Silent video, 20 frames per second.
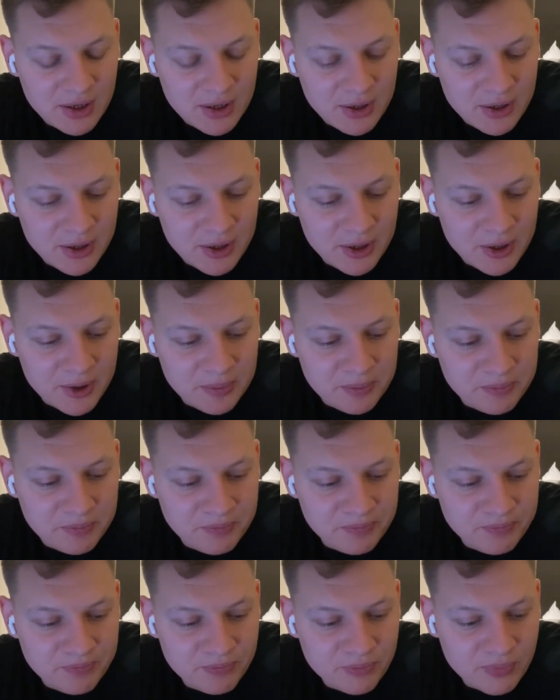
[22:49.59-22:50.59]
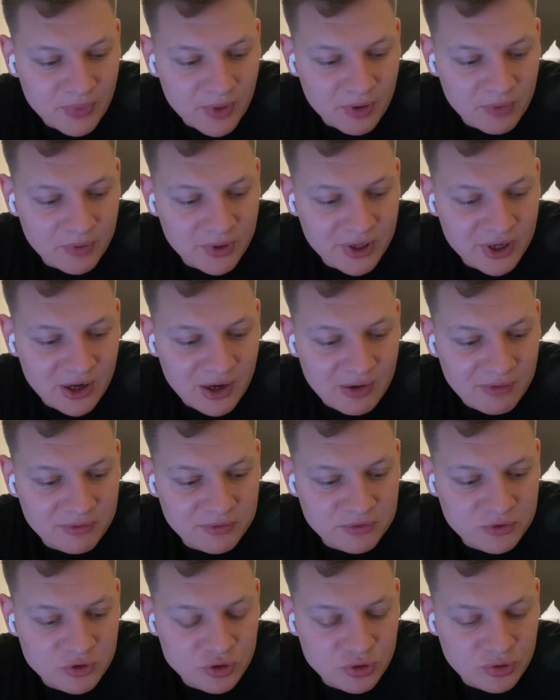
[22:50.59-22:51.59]
Um, we have
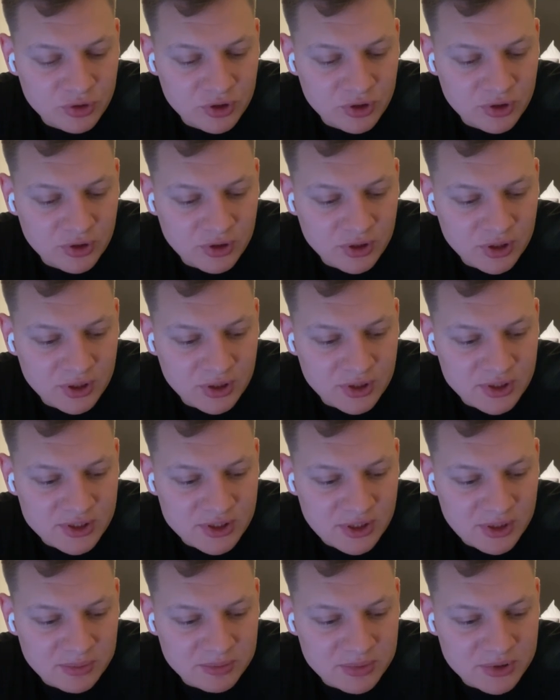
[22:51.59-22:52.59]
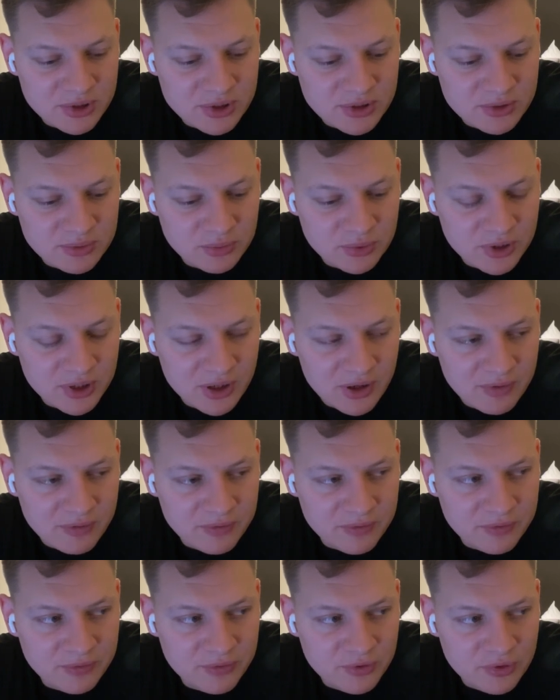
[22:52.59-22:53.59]
Junior, Kristaps. We have
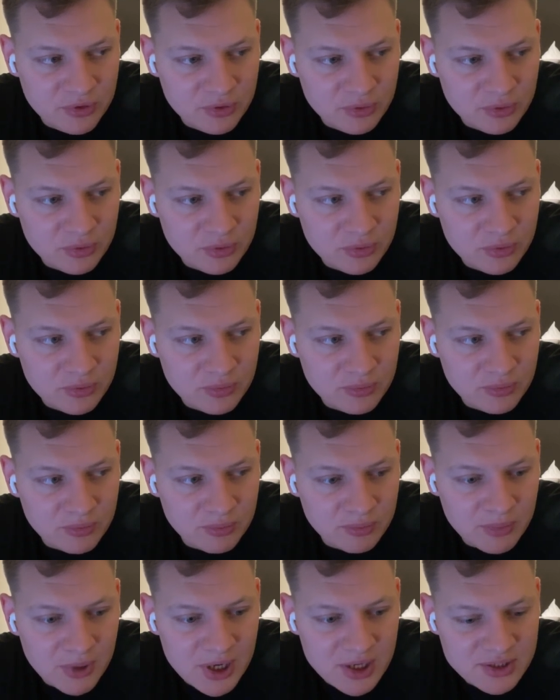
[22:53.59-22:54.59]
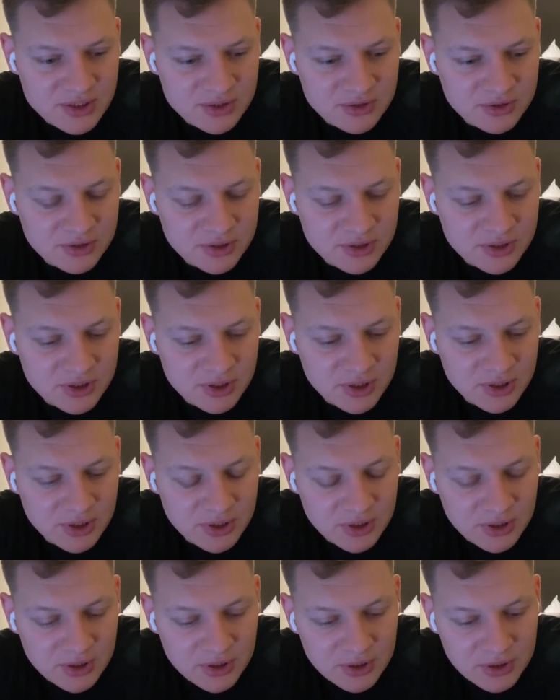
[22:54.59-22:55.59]
few masters.
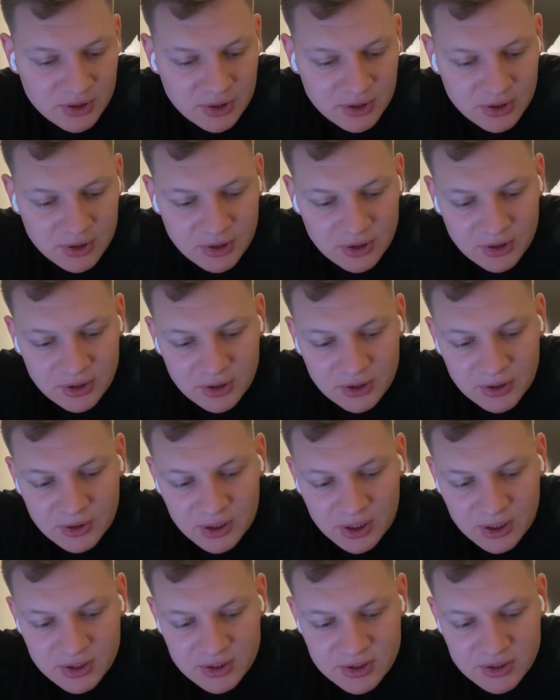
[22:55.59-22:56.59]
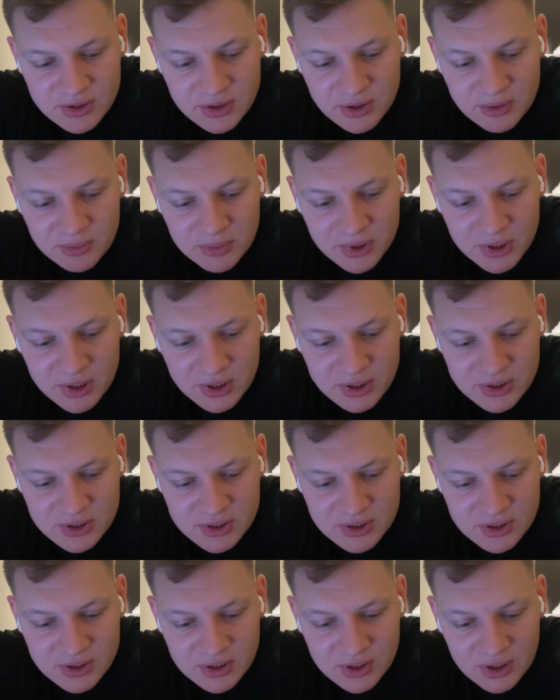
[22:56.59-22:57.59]
Uh, Hans
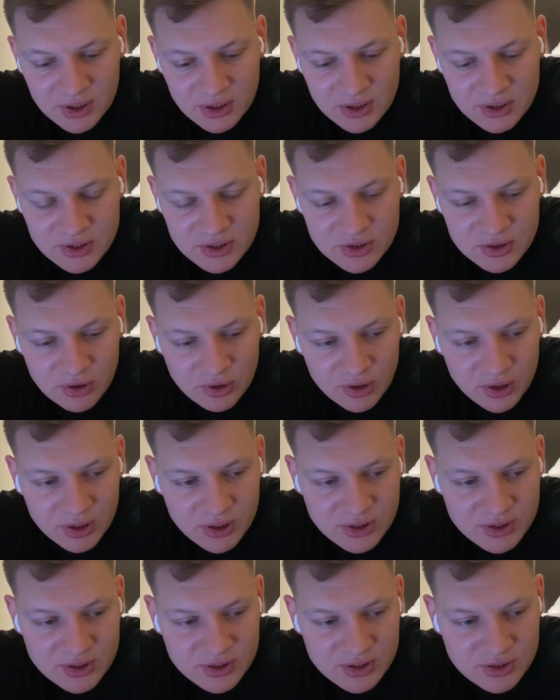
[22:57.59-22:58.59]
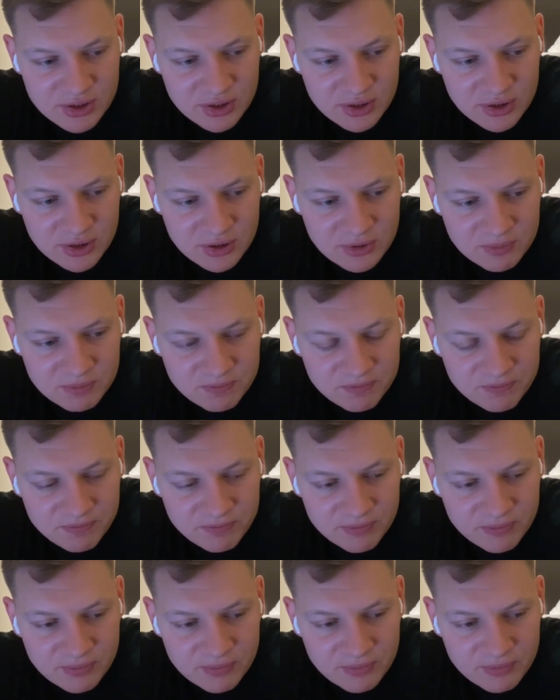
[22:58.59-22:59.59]
Greenbergs, Arne on Um,
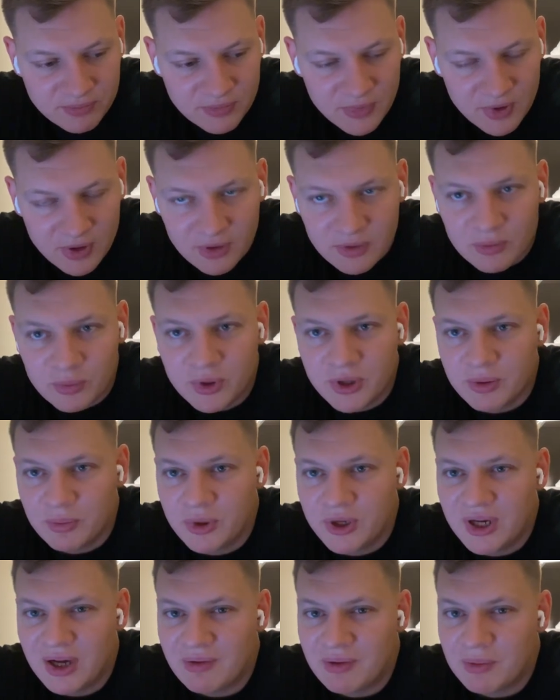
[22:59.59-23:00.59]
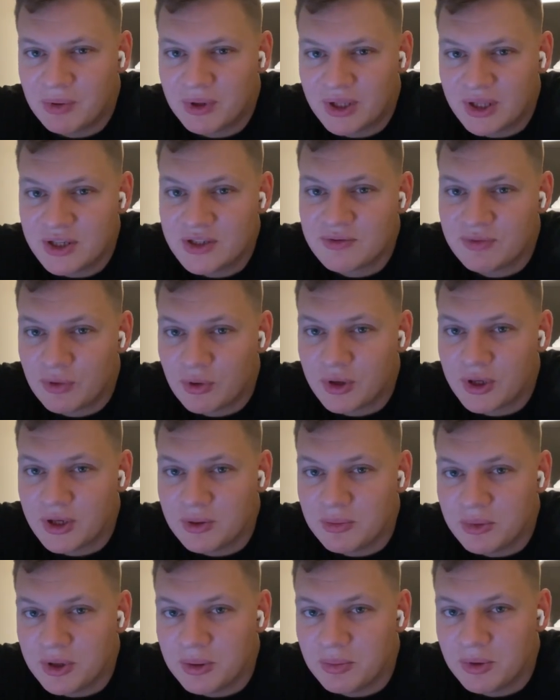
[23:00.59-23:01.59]
we we have at least
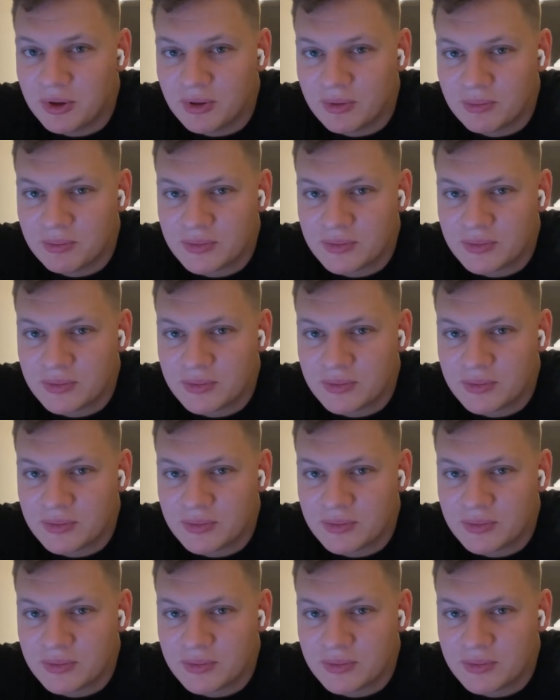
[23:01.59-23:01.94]
fourteen people.